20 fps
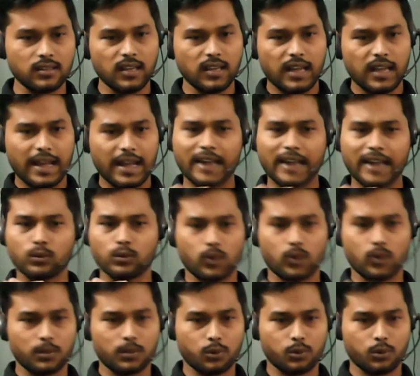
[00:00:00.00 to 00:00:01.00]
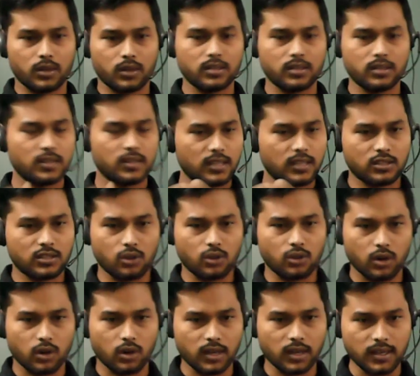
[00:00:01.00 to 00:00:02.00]
at one point is called
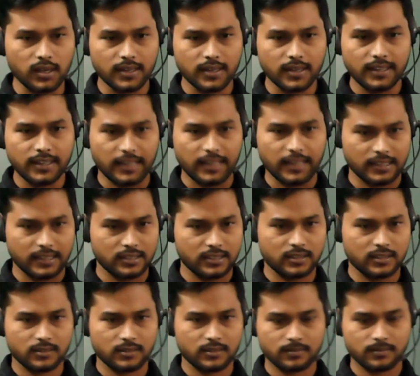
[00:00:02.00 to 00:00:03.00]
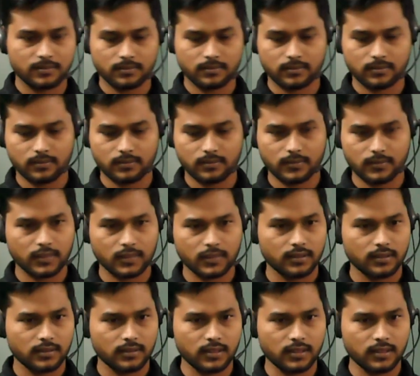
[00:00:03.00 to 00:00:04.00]
a tangent.
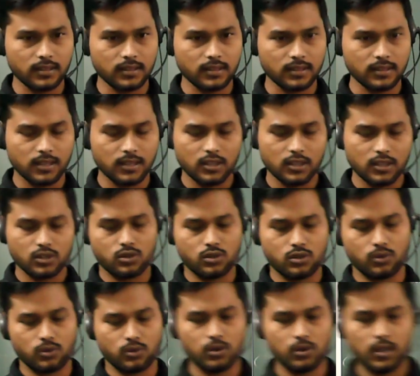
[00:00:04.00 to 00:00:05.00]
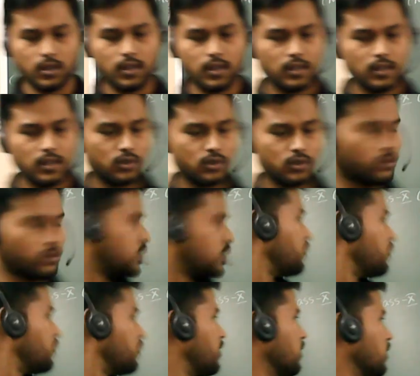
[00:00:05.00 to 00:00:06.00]
Clear? So, today
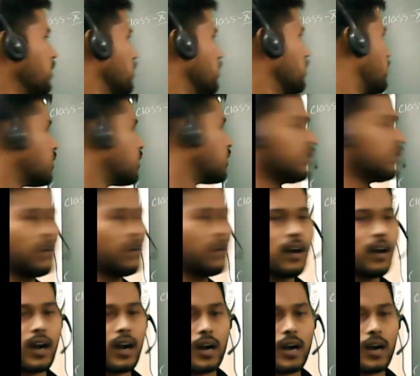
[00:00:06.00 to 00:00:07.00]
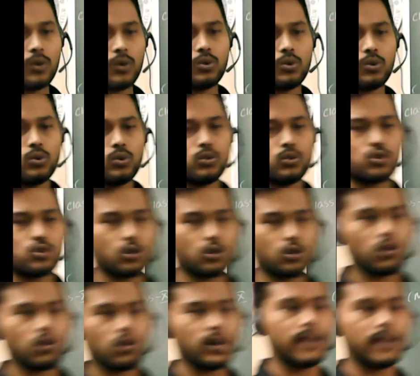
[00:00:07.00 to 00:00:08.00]
we'll learn how to draw
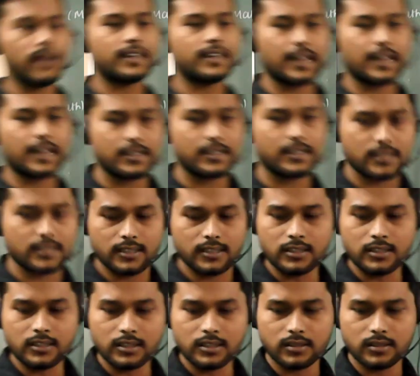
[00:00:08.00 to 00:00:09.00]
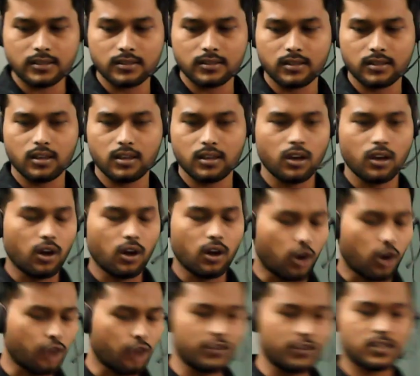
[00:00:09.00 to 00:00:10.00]
a tangent of
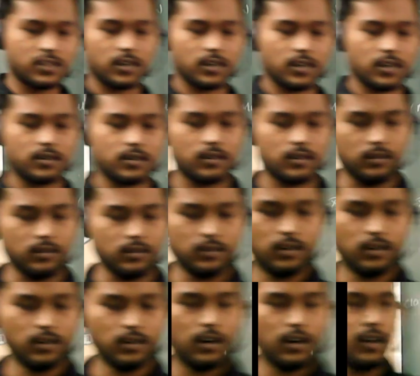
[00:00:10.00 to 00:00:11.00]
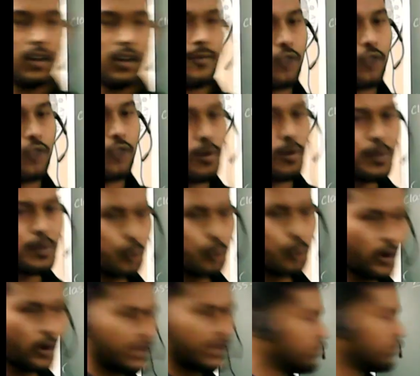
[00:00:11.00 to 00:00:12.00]
a circle from a
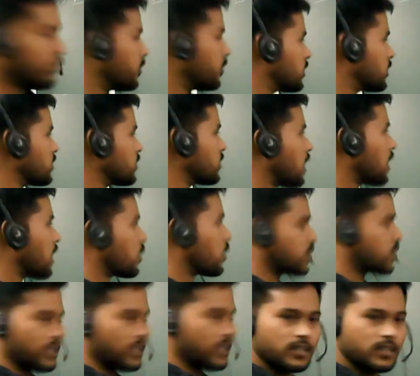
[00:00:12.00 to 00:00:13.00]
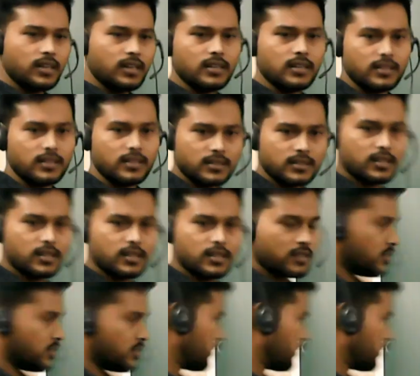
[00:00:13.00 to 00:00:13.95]
point which is outside the circle.